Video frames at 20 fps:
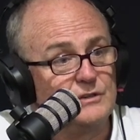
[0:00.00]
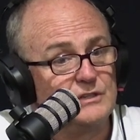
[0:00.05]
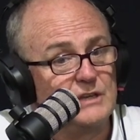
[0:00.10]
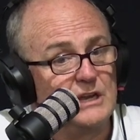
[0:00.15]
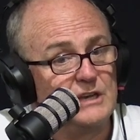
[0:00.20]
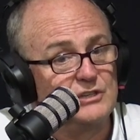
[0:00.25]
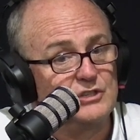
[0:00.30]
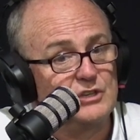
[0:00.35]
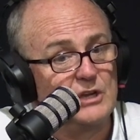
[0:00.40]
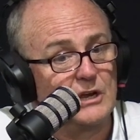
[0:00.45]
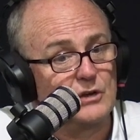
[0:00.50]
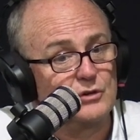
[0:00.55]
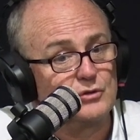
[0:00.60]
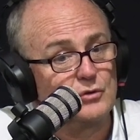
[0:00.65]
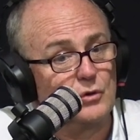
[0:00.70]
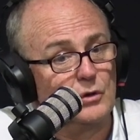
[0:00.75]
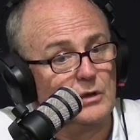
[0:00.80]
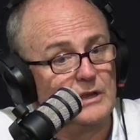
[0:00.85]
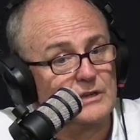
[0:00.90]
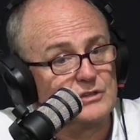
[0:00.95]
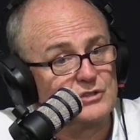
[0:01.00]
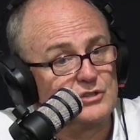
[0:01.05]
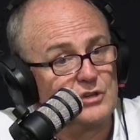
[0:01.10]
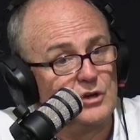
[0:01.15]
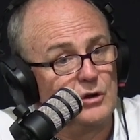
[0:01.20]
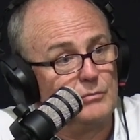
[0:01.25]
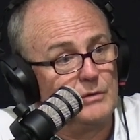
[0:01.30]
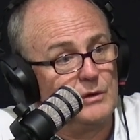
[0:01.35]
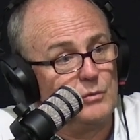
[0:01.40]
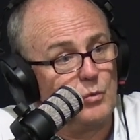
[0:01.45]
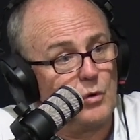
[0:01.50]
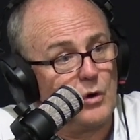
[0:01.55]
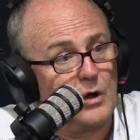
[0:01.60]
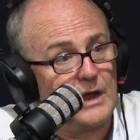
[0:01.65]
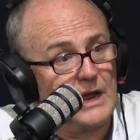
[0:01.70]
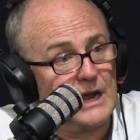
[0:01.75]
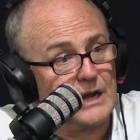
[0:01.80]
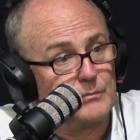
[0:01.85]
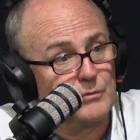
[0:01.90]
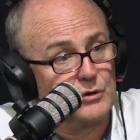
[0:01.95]
in 10 seconds or less, tell me
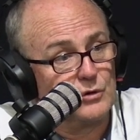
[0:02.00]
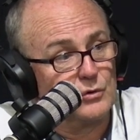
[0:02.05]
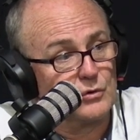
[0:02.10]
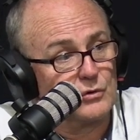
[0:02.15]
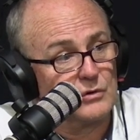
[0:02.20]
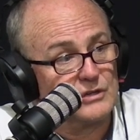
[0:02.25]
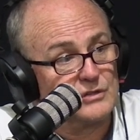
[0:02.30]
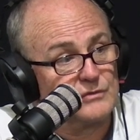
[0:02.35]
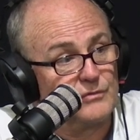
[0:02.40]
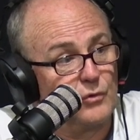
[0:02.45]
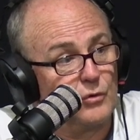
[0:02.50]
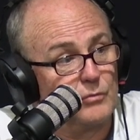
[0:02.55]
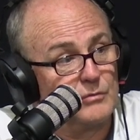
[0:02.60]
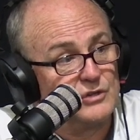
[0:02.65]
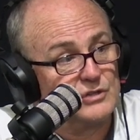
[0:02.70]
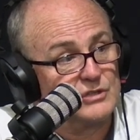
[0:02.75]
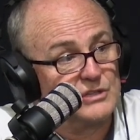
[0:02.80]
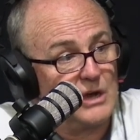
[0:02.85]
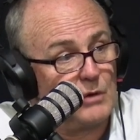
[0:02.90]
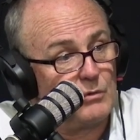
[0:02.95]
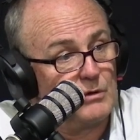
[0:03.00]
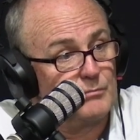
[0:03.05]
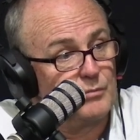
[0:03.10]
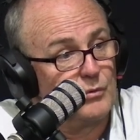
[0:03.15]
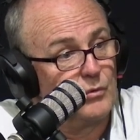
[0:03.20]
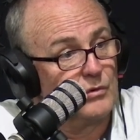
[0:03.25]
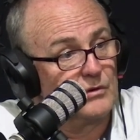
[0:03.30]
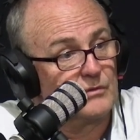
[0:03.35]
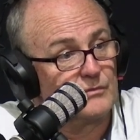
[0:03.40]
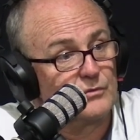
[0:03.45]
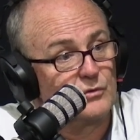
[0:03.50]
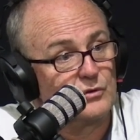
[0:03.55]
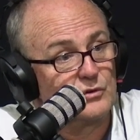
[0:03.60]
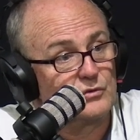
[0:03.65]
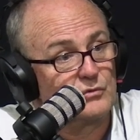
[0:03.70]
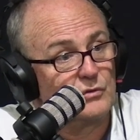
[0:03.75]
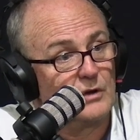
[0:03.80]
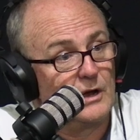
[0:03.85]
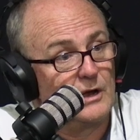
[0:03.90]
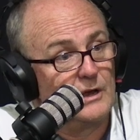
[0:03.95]
why Adam Gilchrist's form is so important for
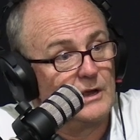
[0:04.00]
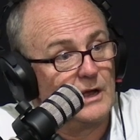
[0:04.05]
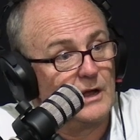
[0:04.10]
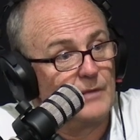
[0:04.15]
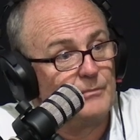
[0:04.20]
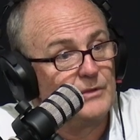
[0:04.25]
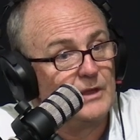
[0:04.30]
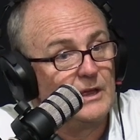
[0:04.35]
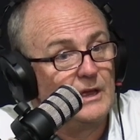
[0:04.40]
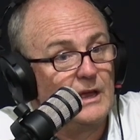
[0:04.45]
Australia.